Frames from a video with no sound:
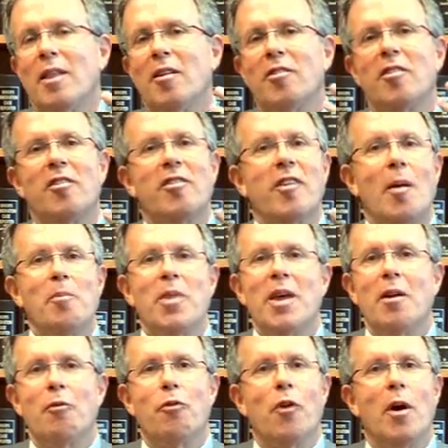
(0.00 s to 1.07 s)
This is
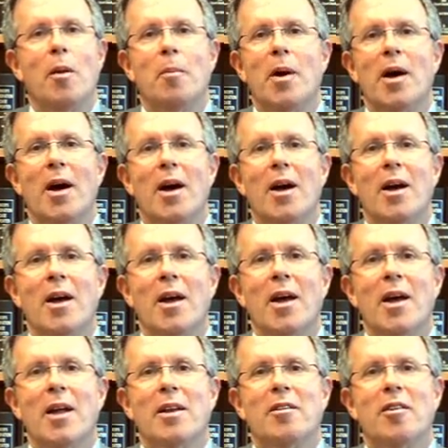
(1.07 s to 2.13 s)
something from a
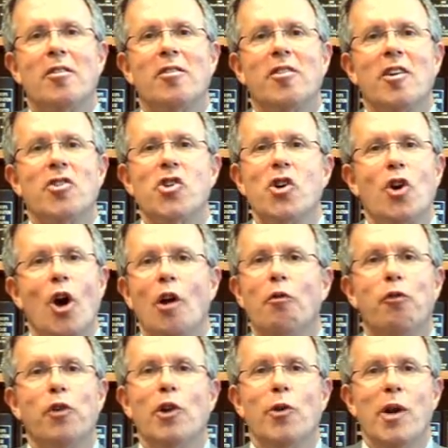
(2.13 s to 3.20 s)
decision
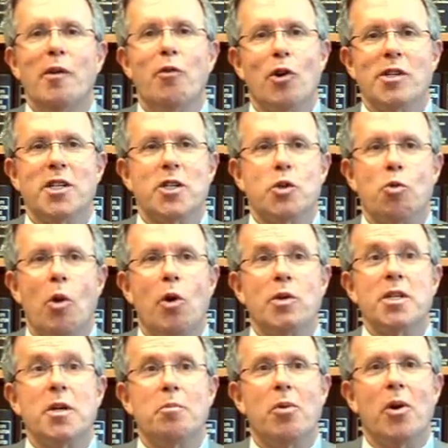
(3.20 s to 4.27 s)
called Flutie versus
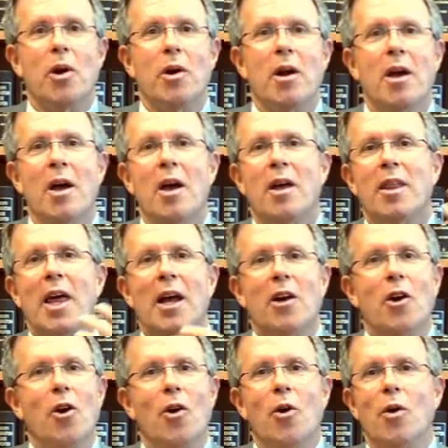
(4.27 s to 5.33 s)
Rosenberg that
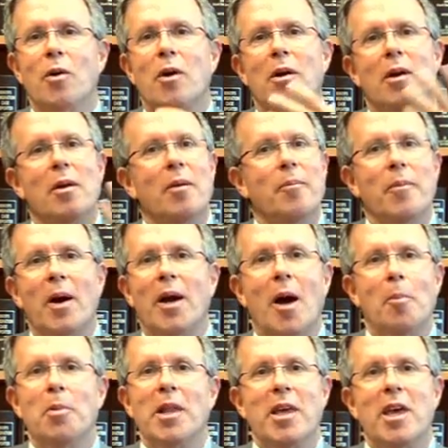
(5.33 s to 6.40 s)
occurred a
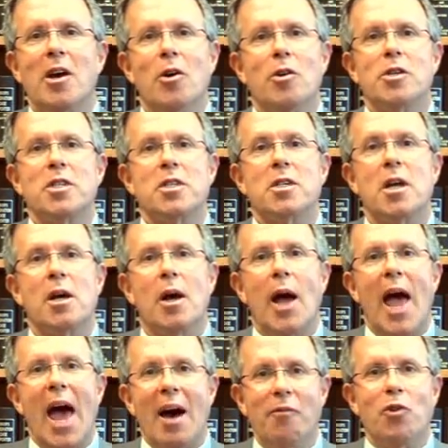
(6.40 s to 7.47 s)
couple of years
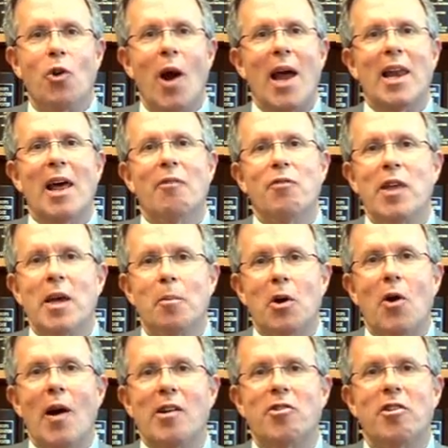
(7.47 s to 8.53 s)
after I left the
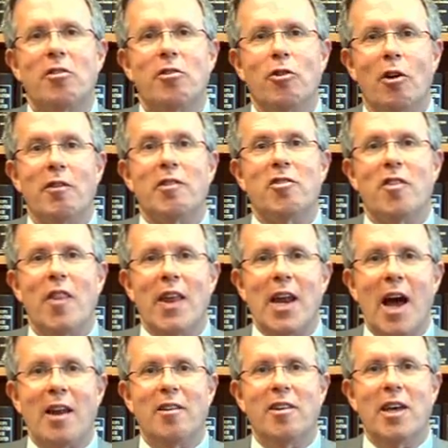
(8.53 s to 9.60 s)
Immigration Service in the
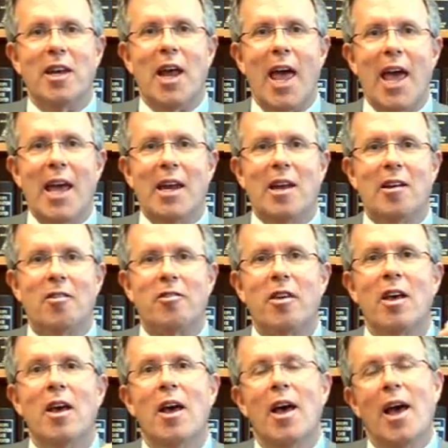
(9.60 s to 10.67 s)
nineteen
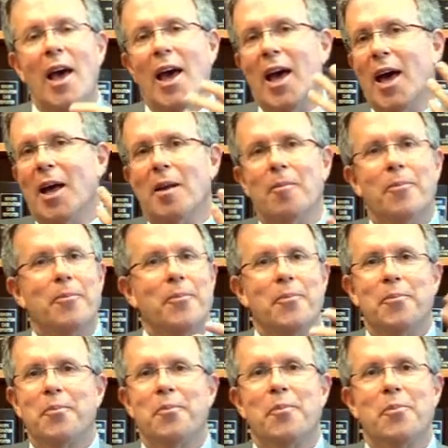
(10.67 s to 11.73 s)
eighties, and
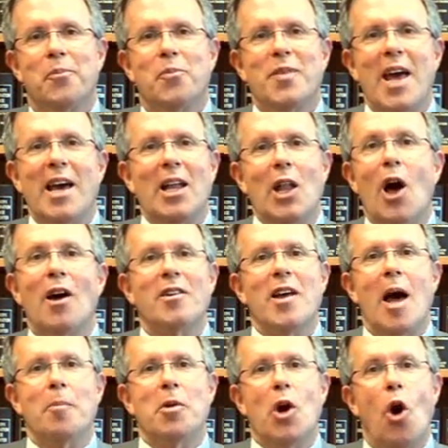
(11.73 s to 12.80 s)
take a long
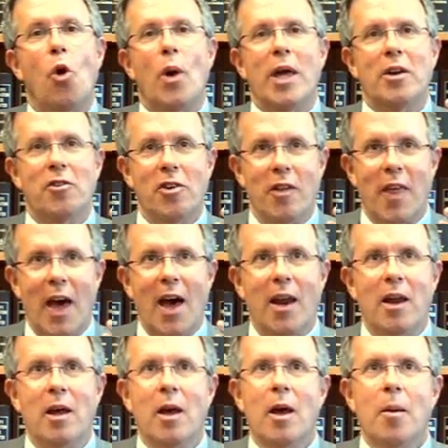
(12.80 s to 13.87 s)
time to go into
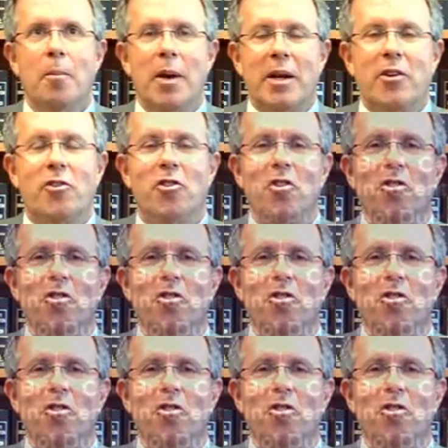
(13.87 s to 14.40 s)
that. But